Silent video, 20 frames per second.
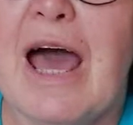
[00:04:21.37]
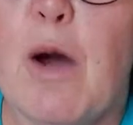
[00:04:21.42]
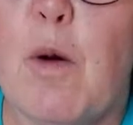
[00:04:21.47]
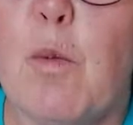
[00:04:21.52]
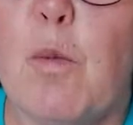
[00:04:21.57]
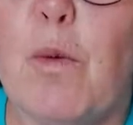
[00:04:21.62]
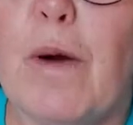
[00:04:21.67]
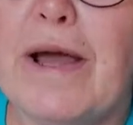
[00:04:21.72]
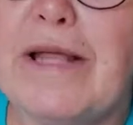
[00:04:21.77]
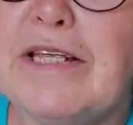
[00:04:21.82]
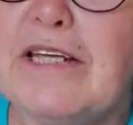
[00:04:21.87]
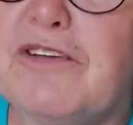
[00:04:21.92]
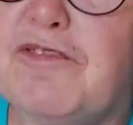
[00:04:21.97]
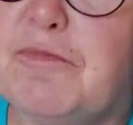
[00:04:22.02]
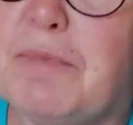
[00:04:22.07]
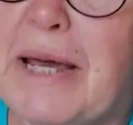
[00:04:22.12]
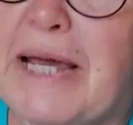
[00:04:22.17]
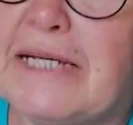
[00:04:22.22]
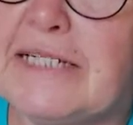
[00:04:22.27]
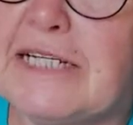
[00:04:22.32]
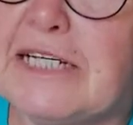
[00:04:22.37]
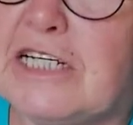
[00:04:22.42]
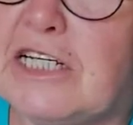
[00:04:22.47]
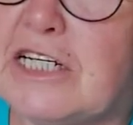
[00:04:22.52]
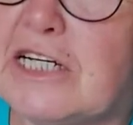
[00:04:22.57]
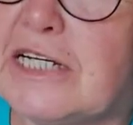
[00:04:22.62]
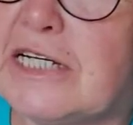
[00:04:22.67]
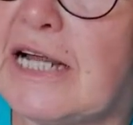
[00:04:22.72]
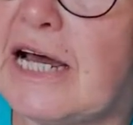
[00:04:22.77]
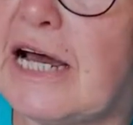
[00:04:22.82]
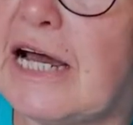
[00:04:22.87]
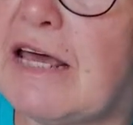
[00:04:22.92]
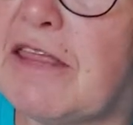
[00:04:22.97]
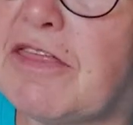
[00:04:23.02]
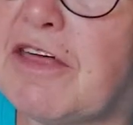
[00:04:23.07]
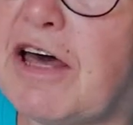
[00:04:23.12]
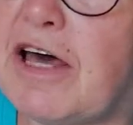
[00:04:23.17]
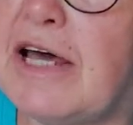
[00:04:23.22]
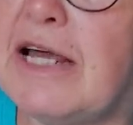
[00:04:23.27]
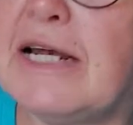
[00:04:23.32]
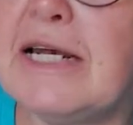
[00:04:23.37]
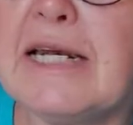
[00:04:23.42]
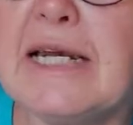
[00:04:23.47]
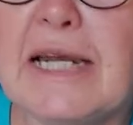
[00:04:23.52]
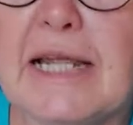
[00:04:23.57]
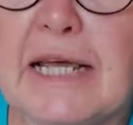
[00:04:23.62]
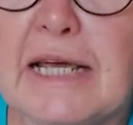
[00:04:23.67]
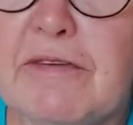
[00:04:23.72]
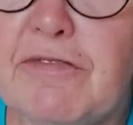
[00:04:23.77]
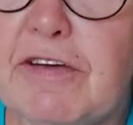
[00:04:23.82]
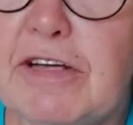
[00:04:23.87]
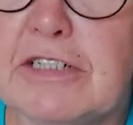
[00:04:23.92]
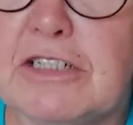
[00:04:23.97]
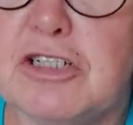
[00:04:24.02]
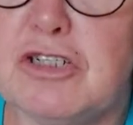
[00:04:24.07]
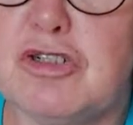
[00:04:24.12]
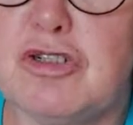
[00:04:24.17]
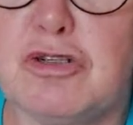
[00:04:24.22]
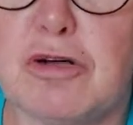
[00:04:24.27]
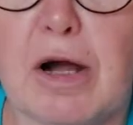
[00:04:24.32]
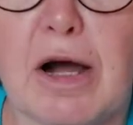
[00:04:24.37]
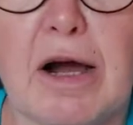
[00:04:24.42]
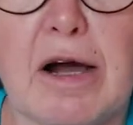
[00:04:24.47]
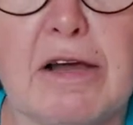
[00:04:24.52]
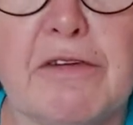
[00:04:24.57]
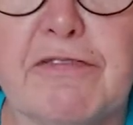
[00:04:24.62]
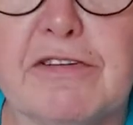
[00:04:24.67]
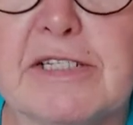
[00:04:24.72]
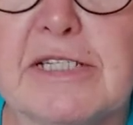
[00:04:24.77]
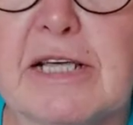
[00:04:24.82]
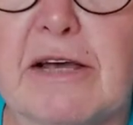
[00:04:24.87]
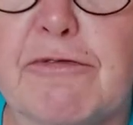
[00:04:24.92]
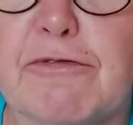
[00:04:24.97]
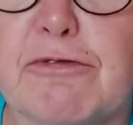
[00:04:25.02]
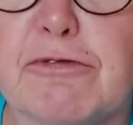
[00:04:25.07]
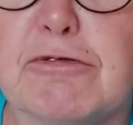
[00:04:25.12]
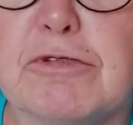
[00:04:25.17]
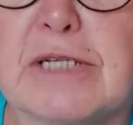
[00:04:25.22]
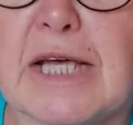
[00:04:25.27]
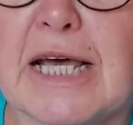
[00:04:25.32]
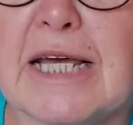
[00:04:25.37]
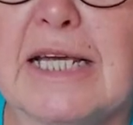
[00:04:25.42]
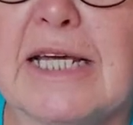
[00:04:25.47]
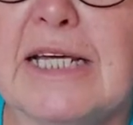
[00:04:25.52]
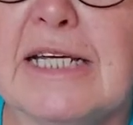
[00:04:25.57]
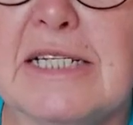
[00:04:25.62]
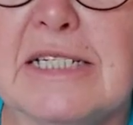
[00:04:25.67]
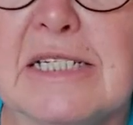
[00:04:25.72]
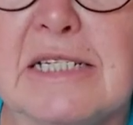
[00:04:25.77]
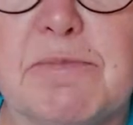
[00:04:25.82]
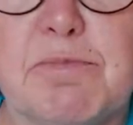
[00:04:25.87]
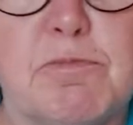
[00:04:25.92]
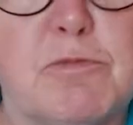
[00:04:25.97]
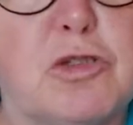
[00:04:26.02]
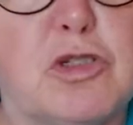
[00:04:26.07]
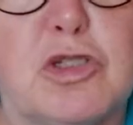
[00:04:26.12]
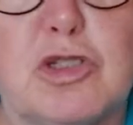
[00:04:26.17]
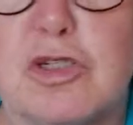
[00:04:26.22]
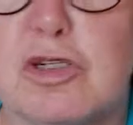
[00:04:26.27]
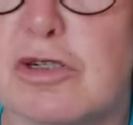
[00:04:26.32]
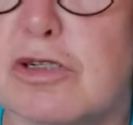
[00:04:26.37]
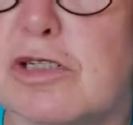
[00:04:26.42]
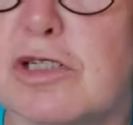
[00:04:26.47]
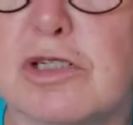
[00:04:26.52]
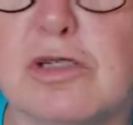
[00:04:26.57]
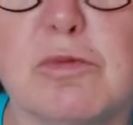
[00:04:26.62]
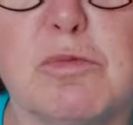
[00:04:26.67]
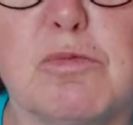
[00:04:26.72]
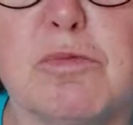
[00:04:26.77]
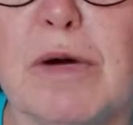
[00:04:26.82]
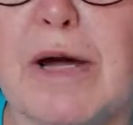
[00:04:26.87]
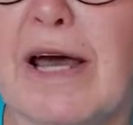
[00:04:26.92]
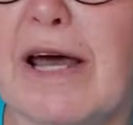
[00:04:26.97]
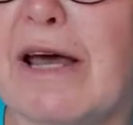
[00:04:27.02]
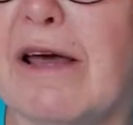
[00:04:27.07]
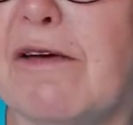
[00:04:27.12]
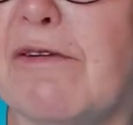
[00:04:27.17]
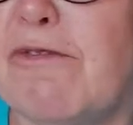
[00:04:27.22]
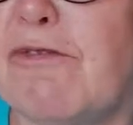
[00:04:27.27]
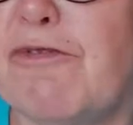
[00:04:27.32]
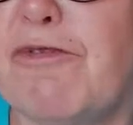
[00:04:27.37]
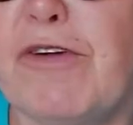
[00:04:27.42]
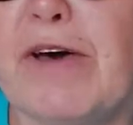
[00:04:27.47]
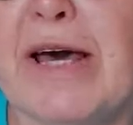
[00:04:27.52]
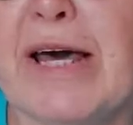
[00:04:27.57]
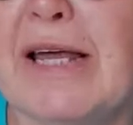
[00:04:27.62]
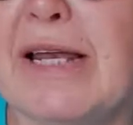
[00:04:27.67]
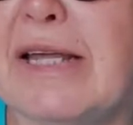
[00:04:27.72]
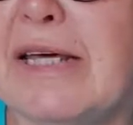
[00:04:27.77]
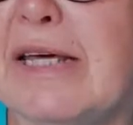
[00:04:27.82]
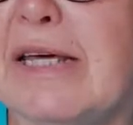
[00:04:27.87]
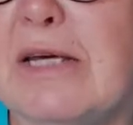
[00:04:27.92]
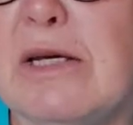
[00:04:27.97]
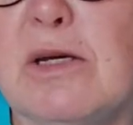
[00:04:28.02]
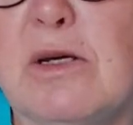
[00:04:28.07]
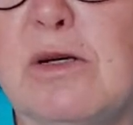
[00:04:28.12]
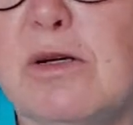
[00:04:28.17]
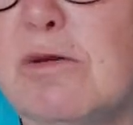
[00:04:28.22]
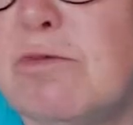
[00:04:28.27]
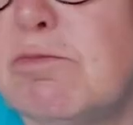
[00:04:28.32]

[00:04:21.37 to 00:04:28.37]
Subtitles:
When you've made it, you can either leave it to dry for several days, just somewhere fairly